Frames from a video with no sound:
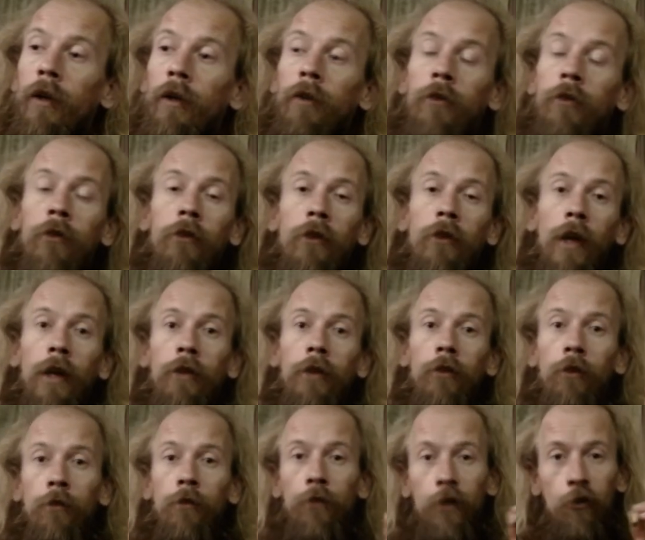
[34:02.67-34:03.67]
state
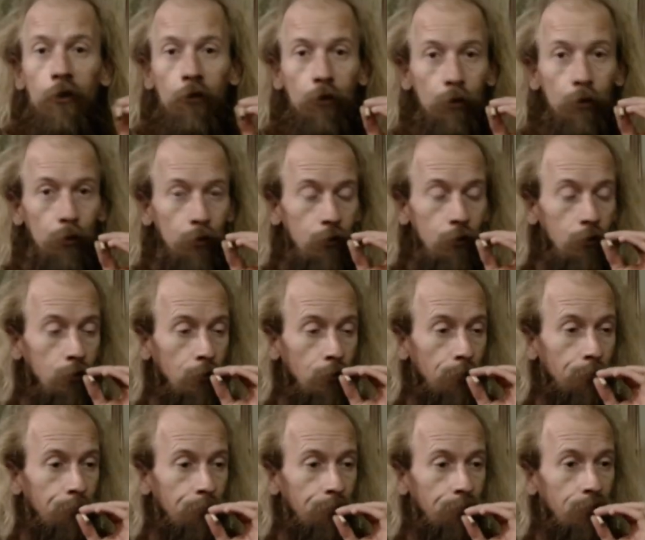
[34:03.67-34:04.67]
officials.
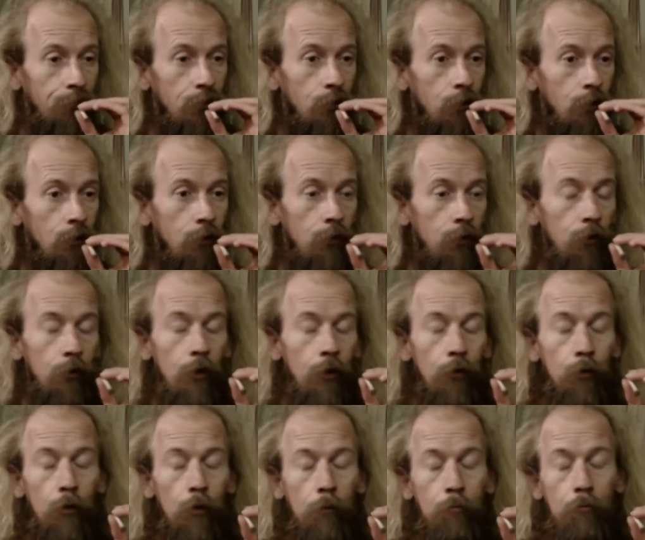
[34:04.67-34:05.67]
who knows
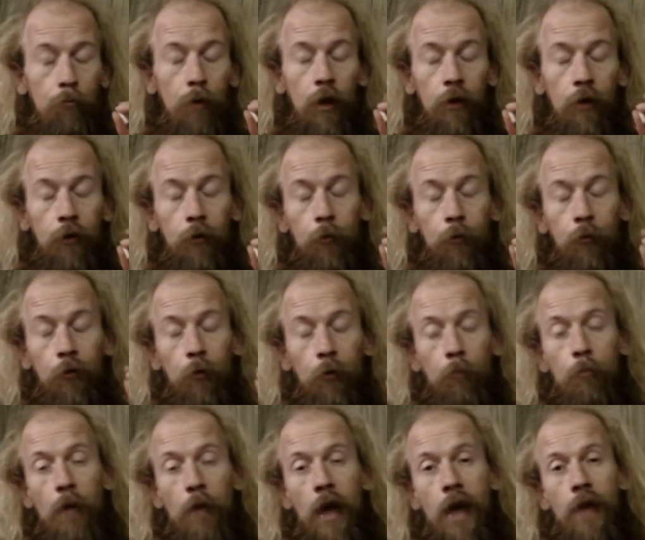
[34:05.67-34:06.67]
what bugs to
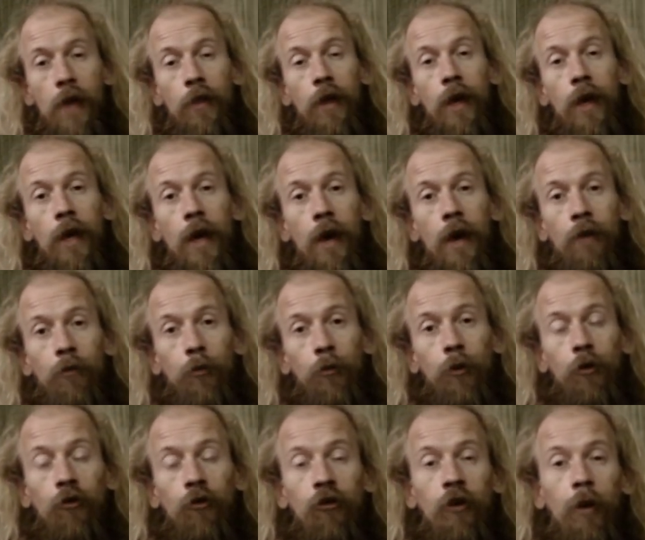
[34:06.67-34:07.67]
bear they have and
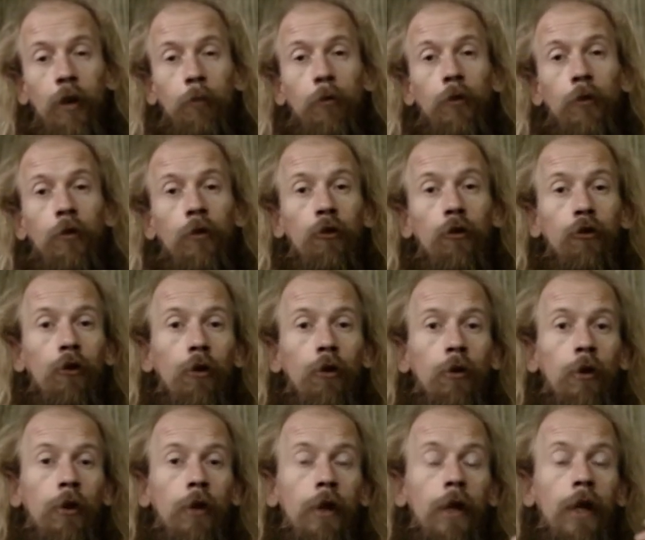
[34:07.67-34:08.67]
what chips on the
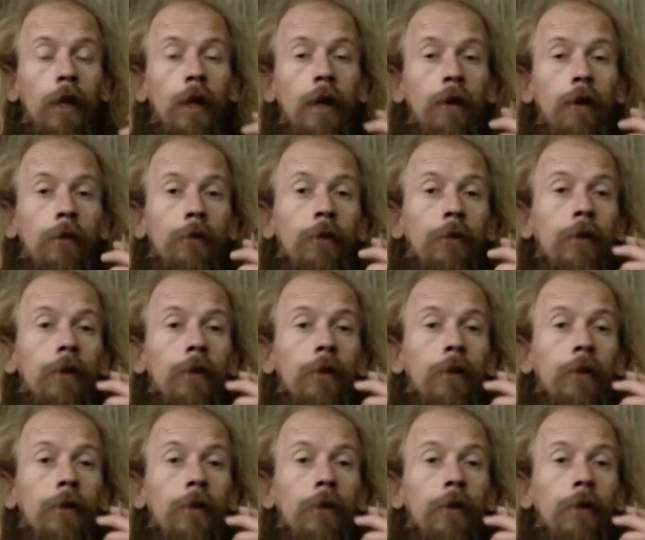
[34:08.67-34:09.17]
shoulder they have